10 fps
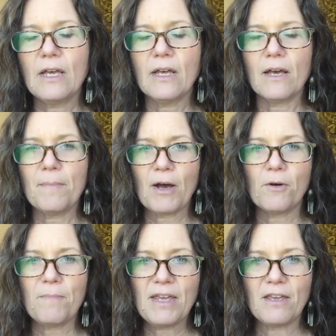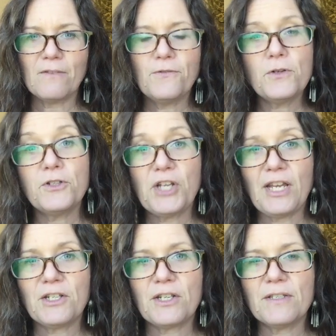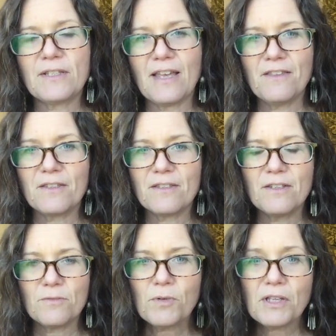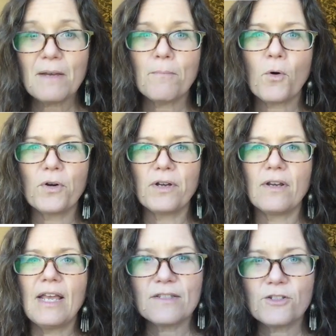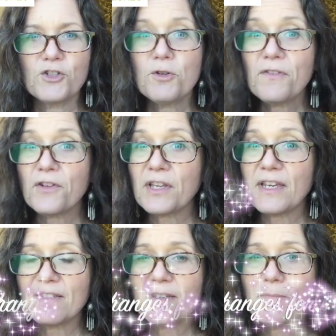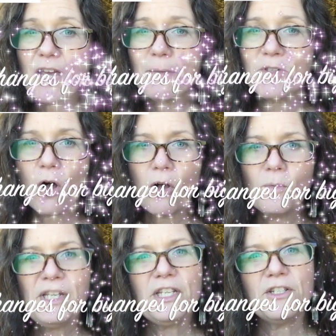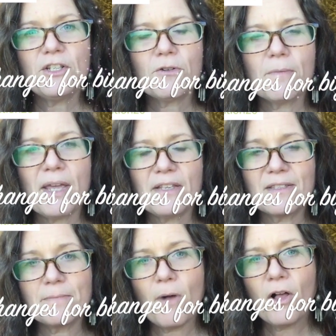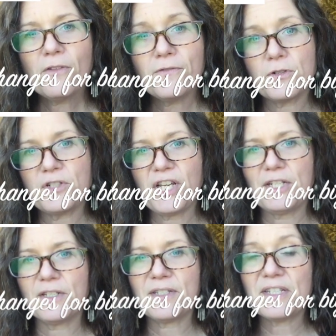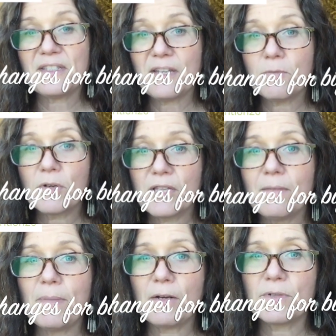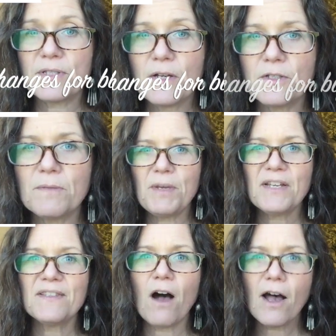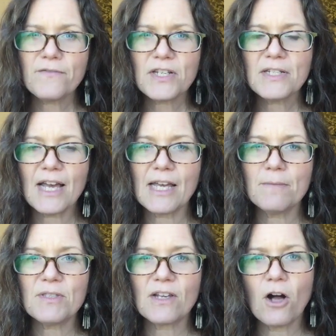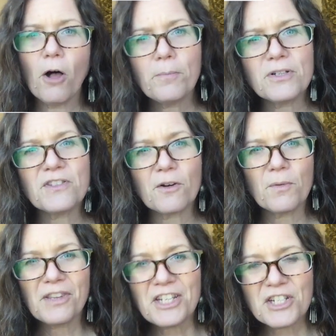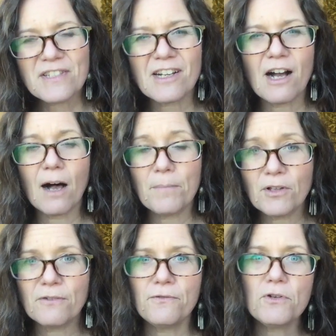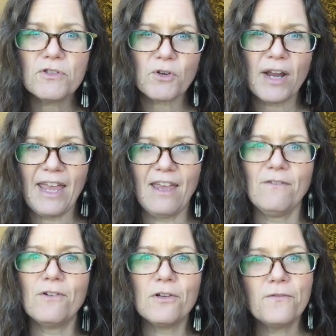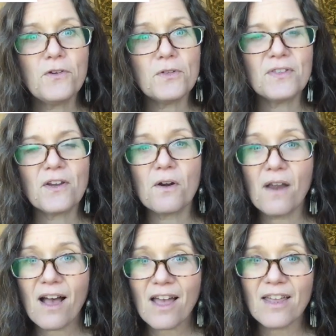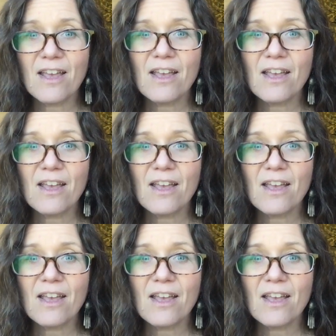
about making food changes, and this is really important. Truthfully, sometimes all we need to do are make small food changes to see really big results, because oftentimes the culprits are really just a couple of foods or a handful of foods. They're not